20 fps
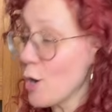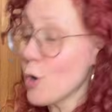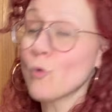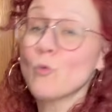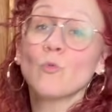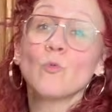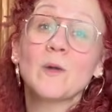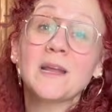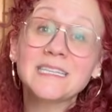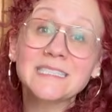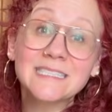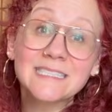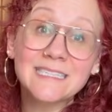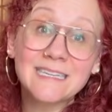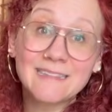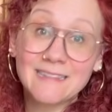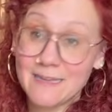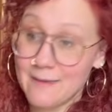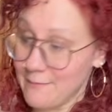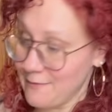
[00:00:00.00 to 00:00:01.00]

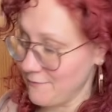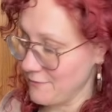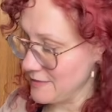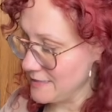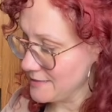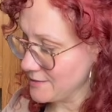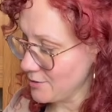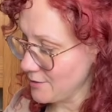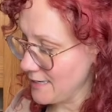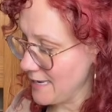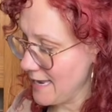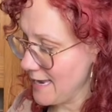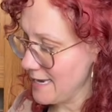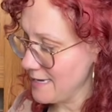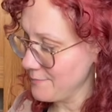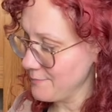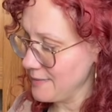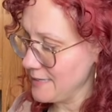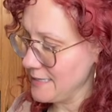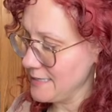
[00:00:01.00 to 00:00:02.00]
rinsing them. If these are
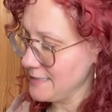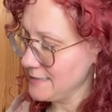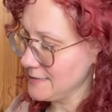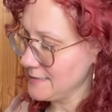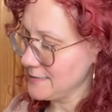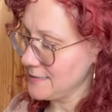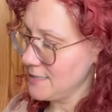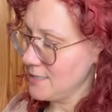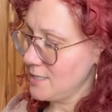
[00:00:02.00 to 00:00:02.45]
canned beans,